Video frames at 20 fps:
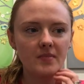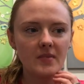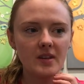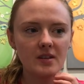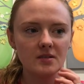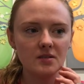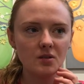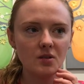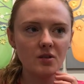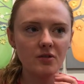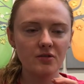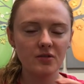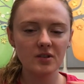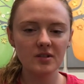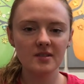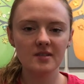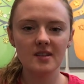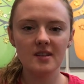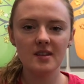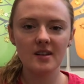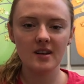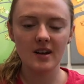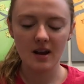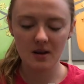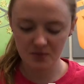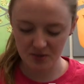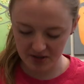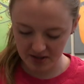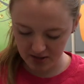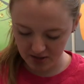So the first thing that I
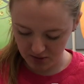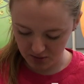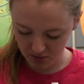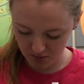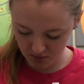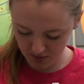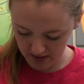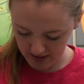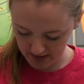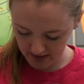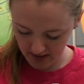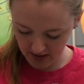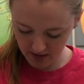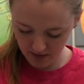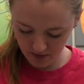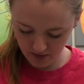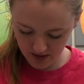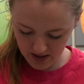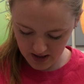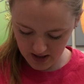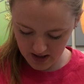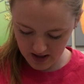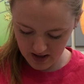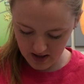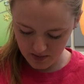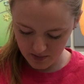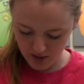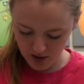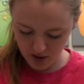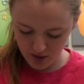would do, instead of thinking
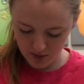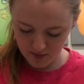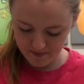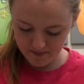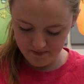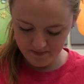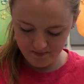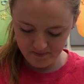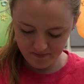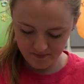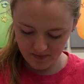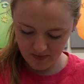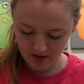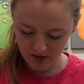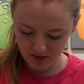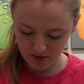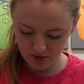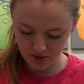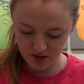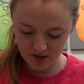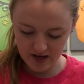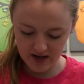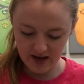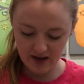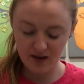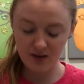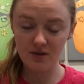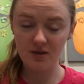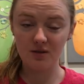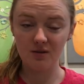about
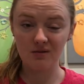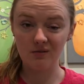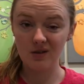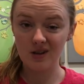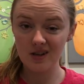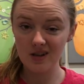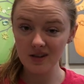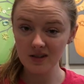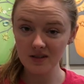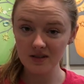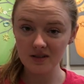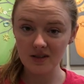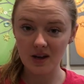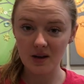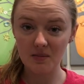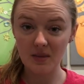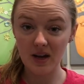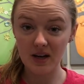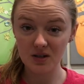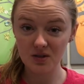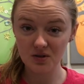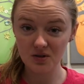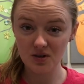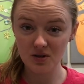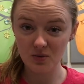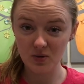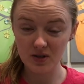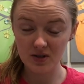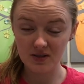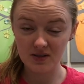38 threes, I'm actually
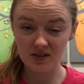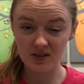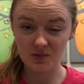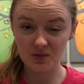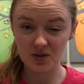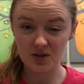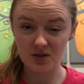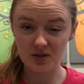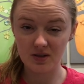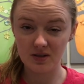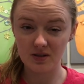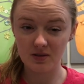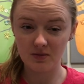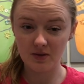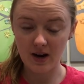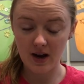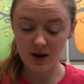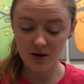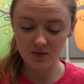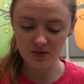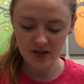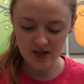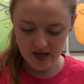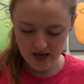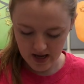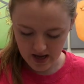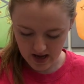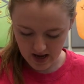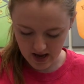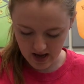going to switch this around
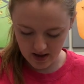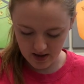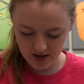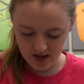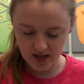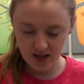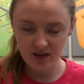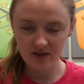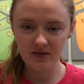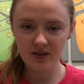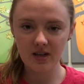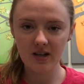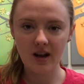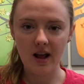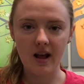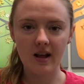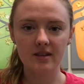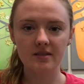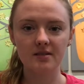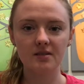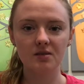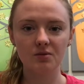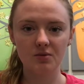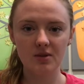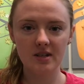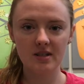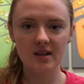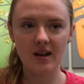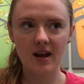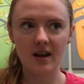and think of it as
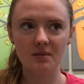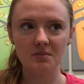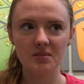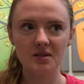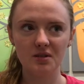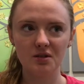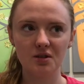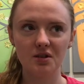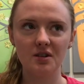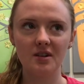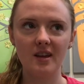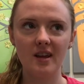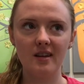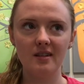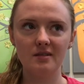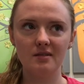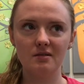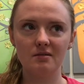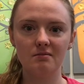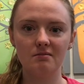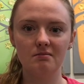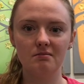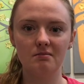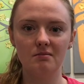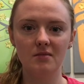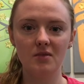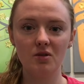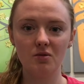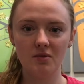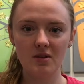3 times 38.
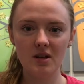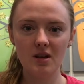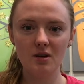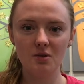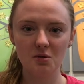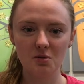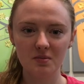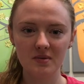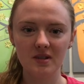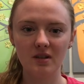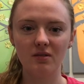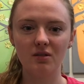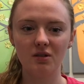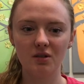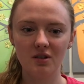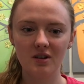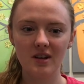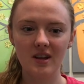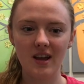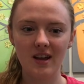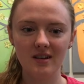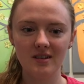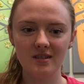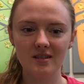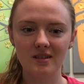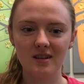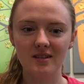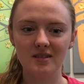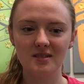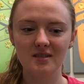3 groups of 38.
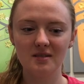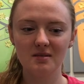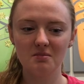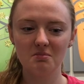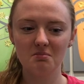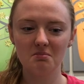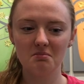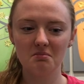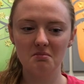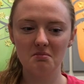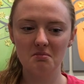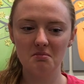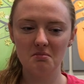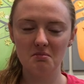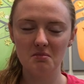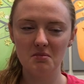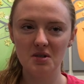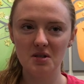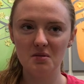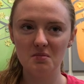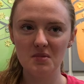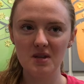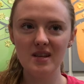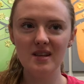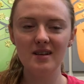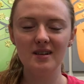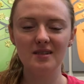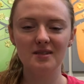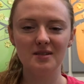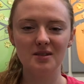That's, to me,
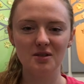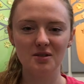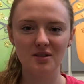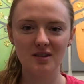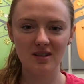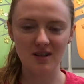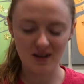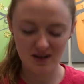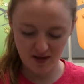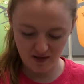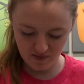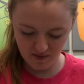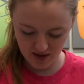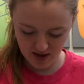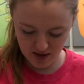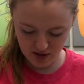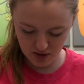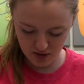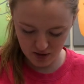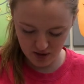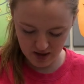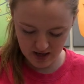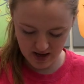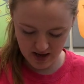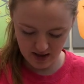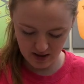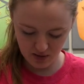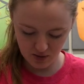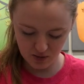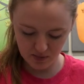easier to think of than
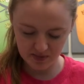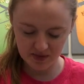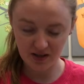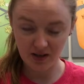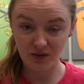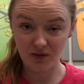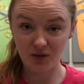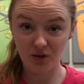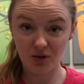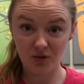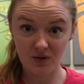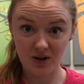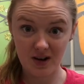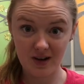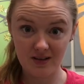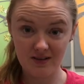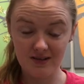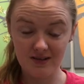38 groups of 3.